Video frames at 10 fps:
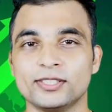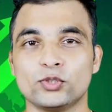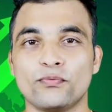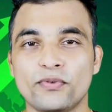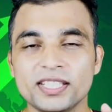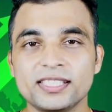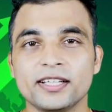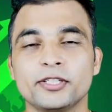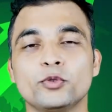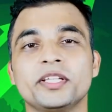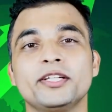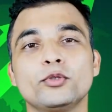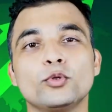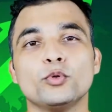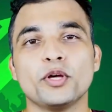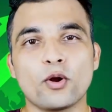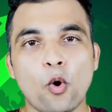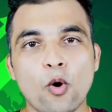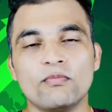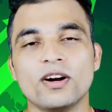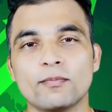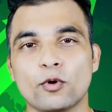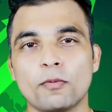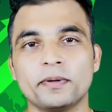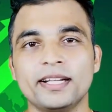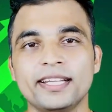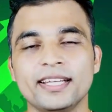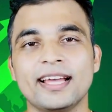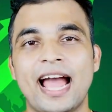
So first you need to do your homework properly